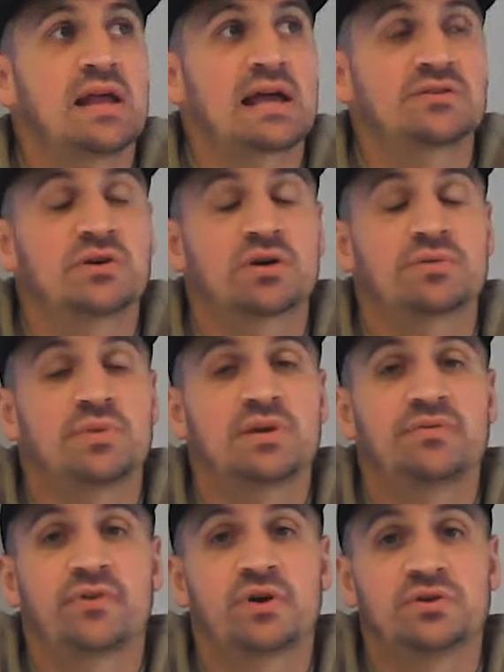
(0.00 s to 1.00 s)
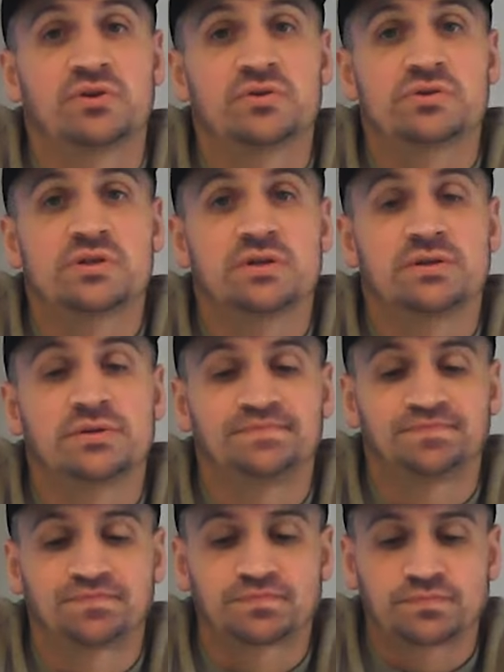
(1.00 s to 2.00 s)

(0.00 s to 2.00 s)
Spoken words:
said that took me for a doozy,